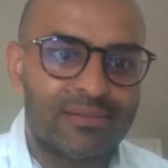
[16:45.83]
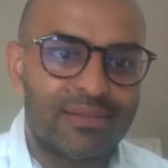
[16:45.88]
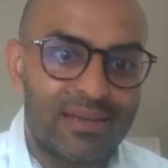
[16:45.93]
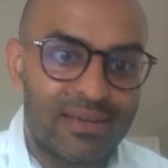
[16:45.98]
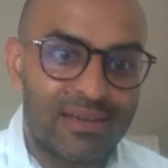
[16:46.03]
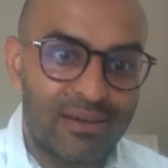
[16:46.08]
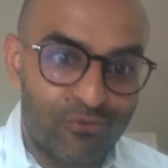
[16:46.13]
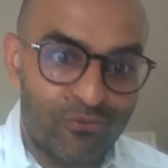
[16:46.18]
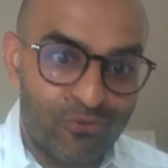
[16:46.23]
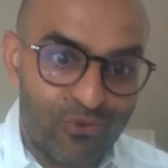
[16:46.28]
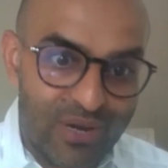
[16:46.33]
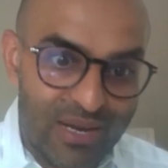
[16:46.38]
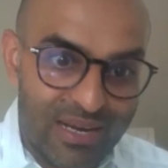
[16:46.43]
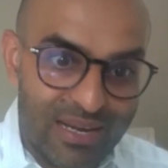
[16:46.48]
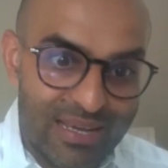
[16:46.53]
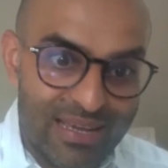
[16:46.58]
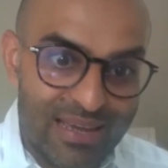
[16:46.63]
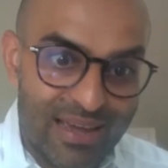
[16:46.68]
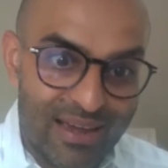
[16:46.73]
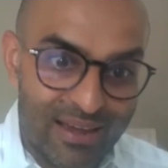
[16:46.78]
They can
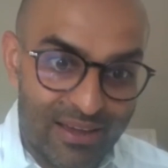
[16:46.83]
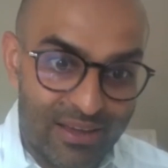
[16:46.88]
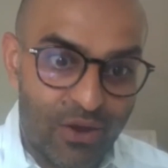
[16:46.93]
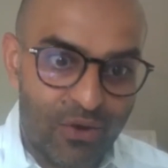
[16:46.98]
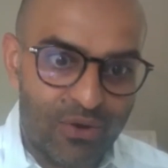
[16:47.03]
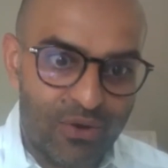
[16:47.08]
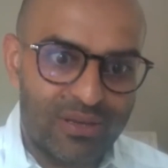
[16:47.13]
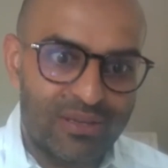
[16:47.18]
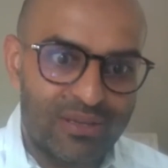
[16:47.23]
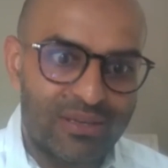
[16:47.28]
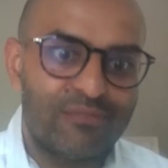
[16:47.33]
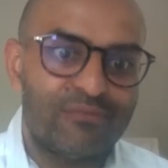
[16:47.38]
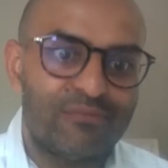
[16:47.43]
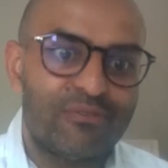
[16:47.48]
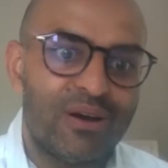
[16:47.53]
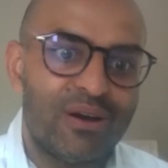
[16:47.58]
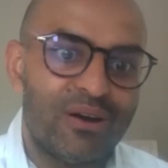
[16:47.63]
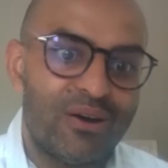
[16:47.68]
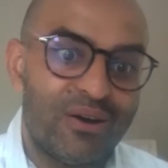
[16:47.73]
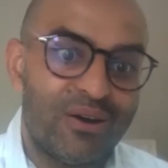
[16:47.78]
really, you know, give
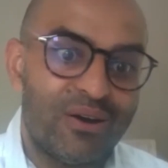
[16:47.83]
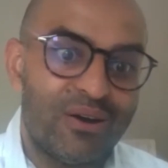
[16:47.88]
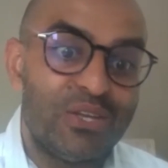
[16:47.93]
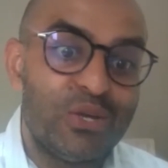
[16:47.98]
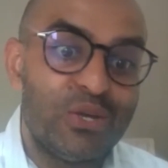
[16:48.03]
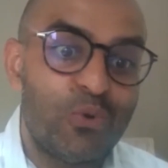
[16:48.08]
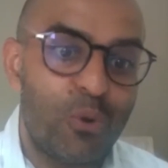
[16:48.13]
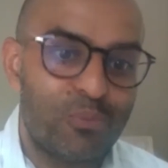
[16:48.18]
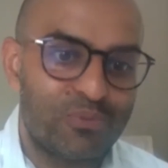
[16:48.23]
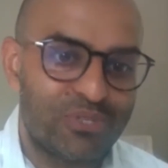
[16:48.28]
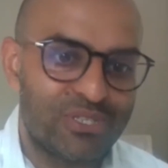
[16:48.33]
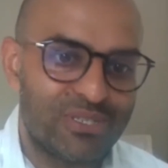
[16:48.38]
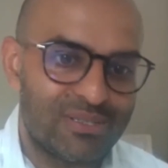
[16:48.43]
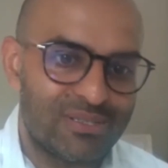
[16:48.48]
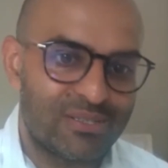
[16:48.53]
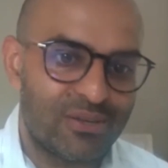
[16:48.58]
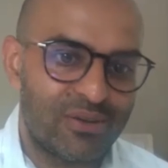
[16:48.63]
new options.